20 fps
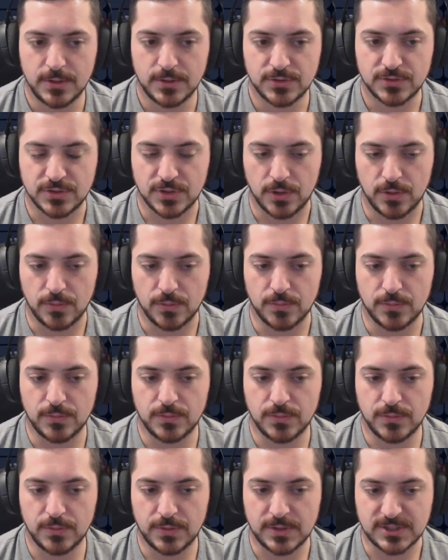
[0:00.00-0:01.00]
So
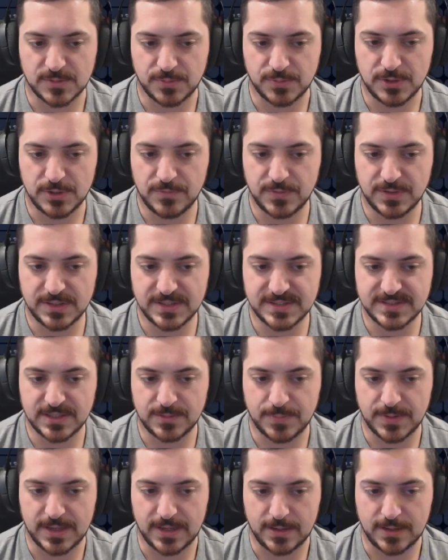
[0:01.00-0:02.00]
that's a pretty
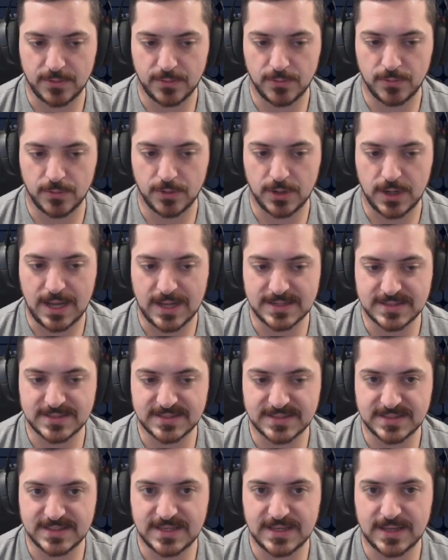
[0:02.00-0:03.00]
realistic pick. Or
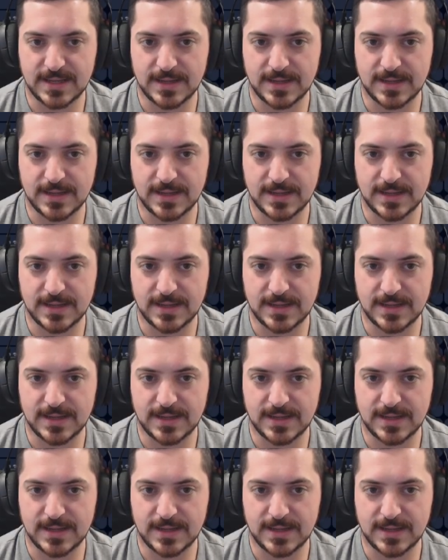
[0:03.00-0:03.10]
honestly,